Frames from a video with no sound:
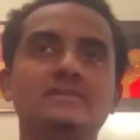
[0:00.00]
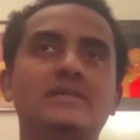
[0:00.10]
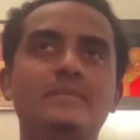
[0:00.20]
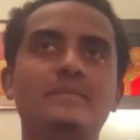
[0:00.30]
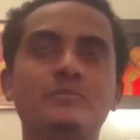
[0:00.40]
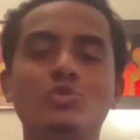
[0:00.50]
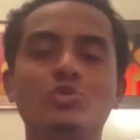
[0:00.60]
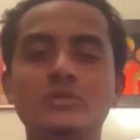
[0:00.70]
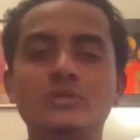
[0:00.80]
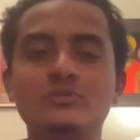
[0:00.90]
some
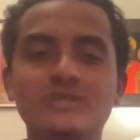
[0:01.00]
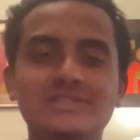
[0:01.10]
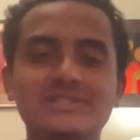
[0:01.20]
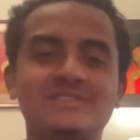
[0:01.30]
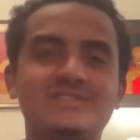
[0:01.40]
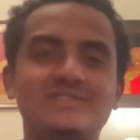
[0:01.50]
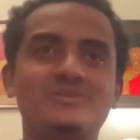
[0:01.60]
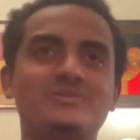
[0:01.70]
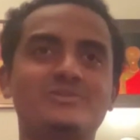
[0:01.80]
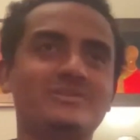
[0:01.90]
golden words
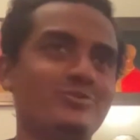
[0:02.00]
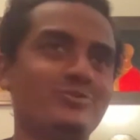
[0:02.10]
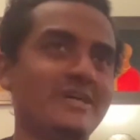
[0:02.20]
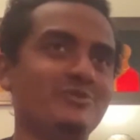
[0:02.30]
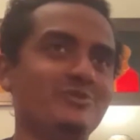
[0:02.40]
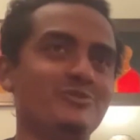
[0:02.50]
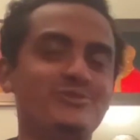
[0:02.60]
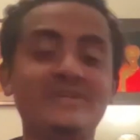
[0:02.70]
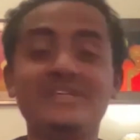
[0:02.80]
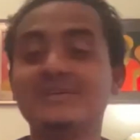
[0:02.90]
where you
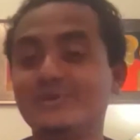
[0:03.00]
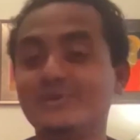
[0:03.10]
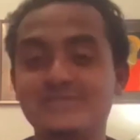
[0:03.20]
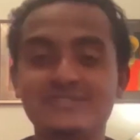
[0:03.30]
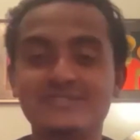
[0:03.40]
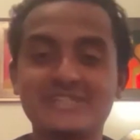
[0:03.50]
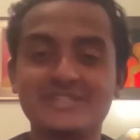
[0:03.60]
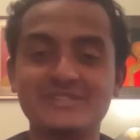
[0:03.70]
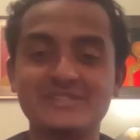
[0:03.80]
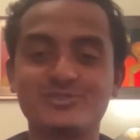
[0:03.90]
speak about
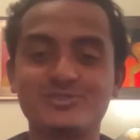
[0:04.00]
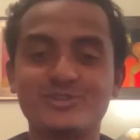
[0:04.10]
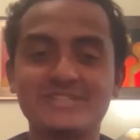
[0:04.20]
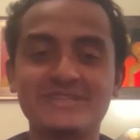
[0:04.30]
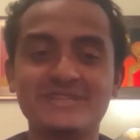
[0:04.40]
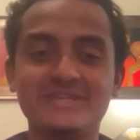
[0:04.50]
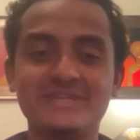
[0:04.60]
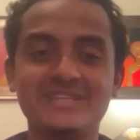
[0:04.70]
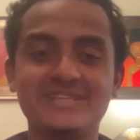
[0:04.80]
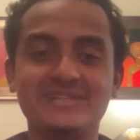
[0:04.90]
certifications not really being
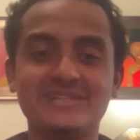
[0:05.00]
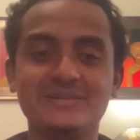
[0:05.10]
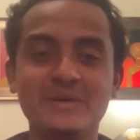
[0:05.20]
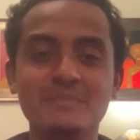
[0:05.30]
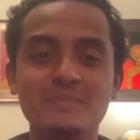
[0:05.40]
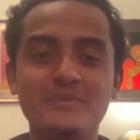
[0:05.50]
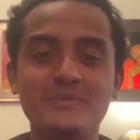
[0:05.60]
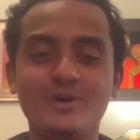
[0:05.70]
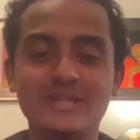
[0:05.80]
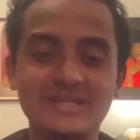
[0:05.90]
the be
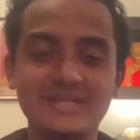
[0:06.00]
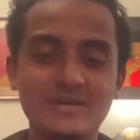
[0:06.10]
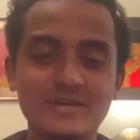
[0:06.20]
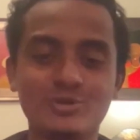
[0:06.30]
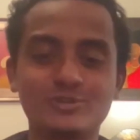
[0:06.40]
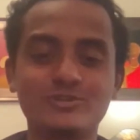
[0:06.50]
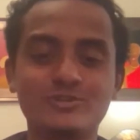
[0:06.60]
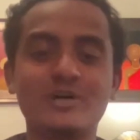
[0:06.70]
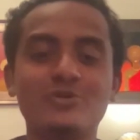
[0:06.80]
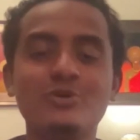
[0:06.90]
all and end all.
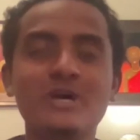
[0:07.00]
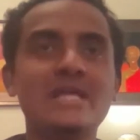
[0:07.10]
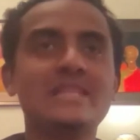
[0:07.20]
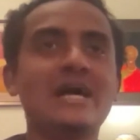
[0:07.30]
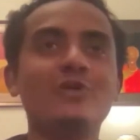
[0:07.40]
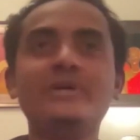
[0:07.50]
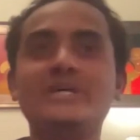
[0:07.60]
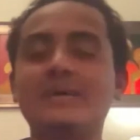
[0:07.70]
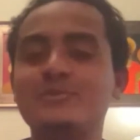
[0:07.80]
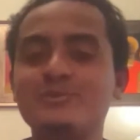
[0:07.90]
So now we
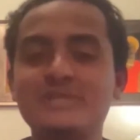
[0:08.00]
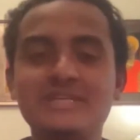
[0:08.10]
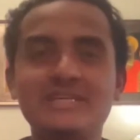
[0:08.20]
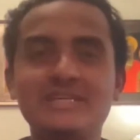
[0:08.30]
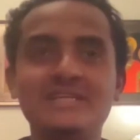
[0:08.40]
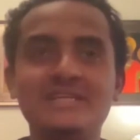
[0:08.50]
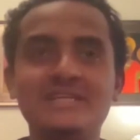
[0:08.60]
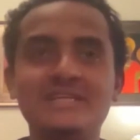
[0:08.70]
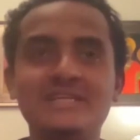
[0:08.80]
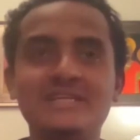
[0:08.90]
come to the
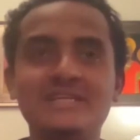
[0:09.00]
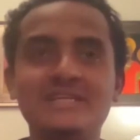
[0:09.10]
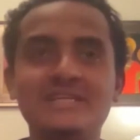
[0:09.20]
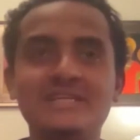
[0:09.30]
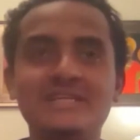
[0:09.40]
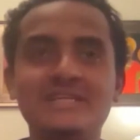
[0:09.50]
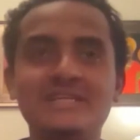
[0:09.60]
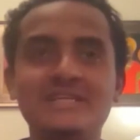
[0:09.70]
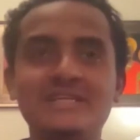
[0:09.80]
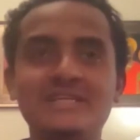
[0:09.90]
entire
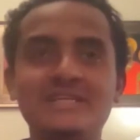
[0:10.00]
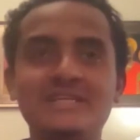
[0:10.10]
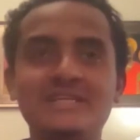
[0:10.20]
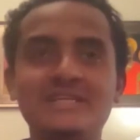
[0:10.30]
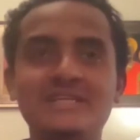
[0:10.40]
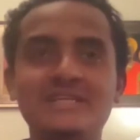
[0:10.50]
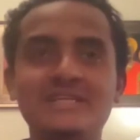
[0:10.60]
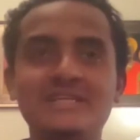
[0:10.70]
reason why we have